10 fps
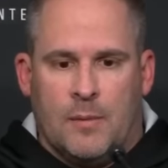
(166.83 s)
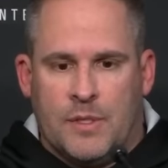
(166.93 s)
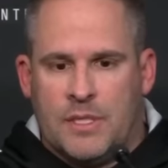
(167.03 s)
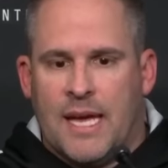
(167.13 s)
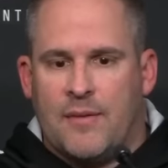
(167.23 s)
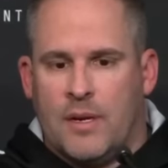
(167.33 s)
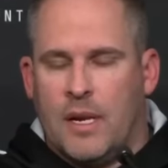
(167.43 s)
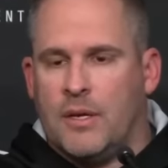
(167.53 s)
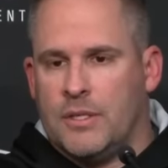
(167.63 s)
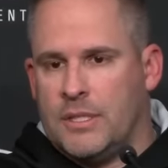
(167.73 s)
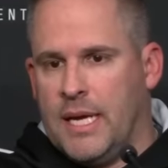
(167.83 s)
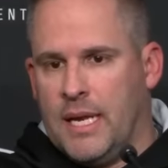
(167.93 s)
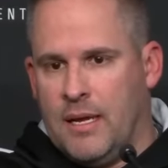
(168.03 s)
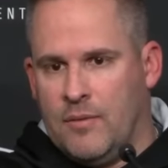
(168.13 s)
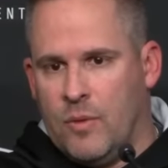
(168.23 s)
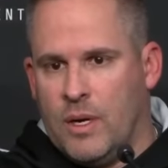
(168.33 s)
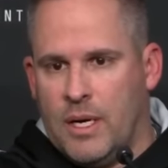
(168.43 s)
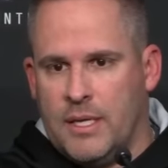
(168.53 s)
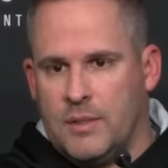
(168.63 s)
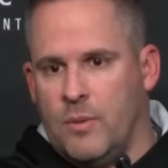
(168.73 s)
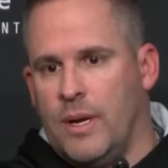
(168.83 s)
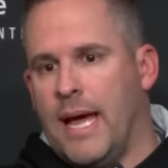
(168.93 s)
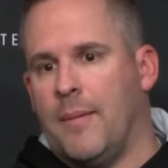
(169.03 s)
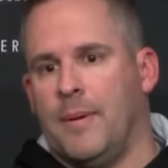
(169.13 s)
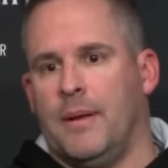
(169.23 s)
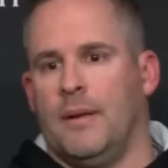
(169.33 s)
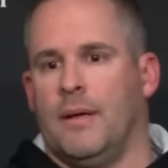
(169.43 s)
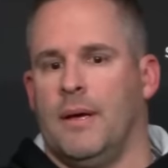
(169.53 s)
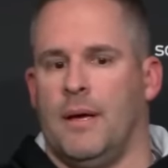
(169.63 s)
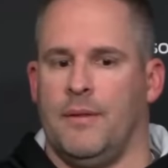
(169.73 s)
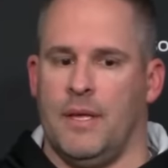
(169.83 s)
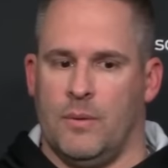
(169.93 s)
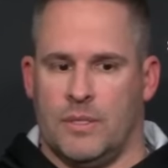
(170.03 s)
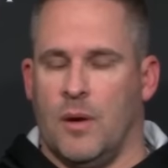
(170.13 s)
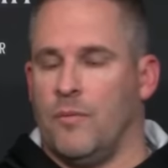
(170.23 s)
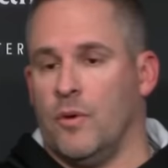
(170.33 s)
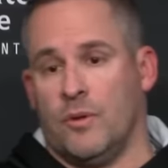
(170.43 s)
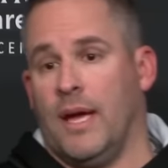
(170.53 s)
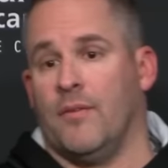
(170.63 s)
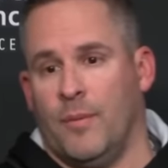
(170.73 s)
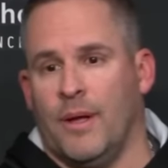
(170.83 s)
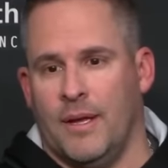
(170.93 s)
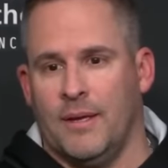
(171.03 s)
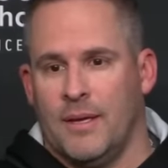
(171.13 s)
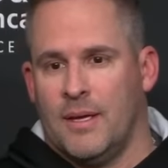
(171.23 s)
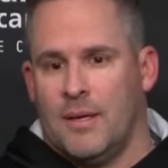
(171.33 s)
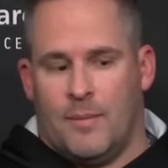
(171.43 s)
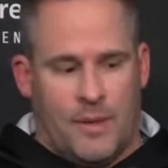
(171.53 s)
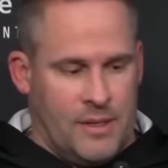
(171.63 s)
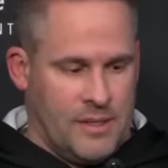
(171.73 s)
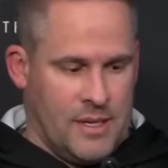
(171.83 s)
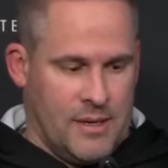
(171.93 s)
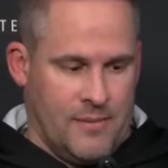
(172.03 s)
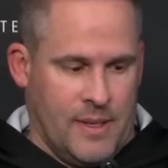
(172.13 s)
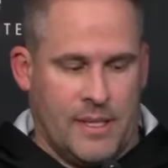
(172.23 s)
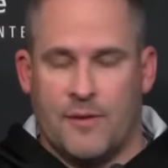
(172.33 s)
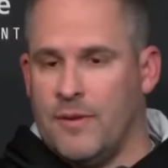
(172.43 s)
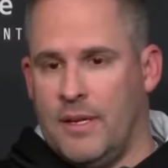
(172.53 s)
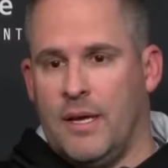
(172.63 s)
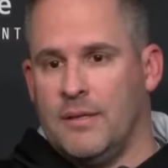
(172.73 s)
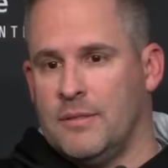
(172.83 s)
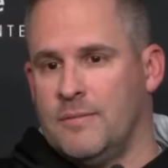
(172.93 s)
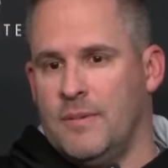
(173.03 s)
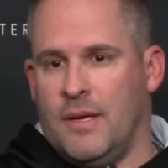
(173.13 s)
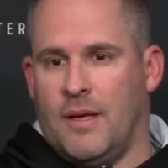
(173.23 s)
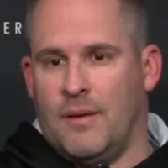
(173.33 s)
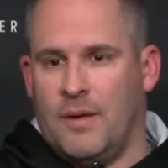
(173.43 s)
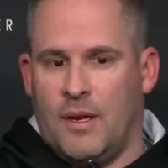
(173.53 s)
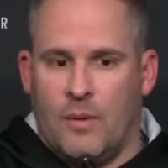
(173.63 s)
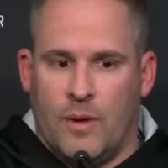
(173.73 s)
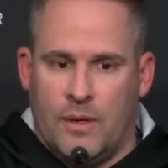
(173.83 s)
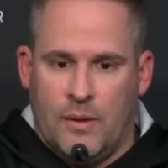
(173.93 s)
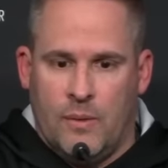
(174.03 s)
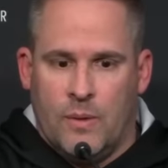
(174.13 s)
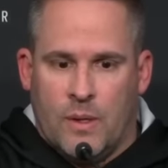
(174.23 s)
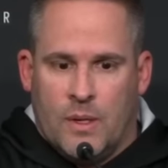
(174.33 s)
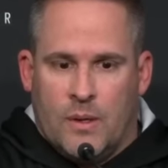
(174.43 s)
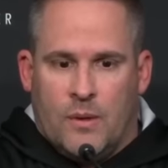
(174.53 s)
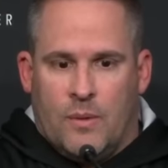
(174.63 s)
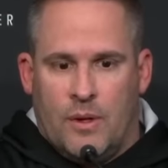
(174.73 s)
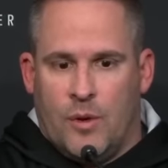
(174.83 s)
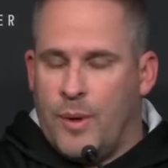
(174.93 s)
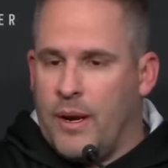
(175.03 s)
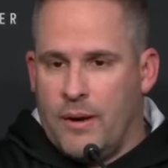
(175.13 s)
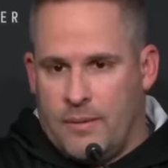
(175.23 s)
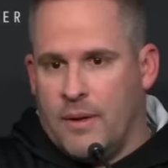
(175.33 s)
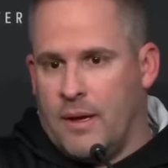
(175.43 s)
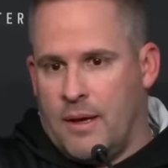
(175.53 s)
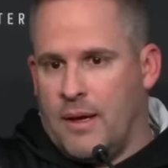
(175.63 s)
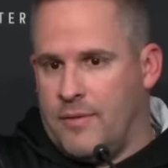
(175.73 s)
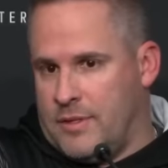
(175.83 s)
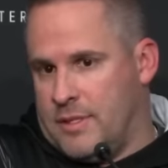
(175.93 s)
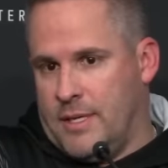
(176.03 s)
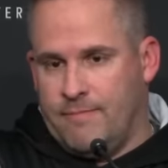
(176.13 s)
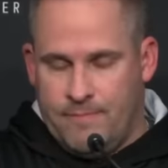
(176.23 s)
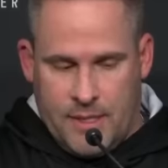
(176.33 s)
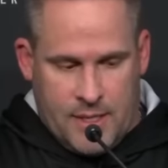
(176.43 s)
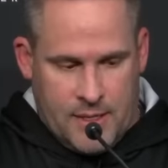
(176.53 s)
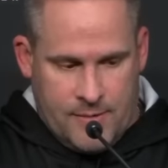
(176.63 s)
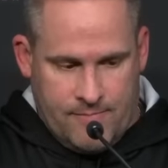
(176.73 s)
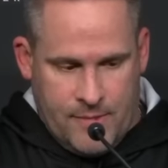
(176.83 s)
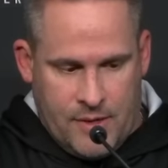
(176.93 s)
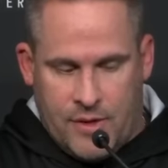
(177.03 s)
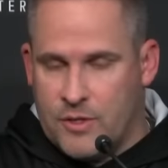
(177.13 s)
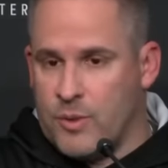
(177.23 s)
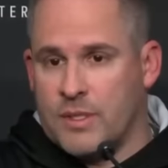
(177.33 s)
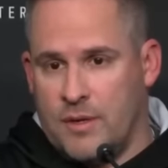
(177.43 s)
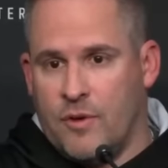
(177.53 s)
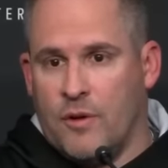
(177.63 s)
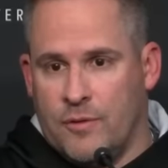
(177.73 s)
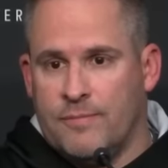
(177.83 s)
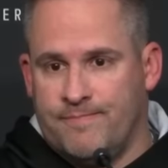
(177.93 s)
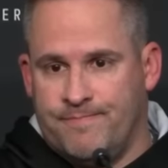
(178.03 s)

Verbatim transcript: Just having an understanding of what it is and what happened, I think was helpful to everybody. But it definitely does, you know, when you're a parent, obviously, you know, there's risk involved.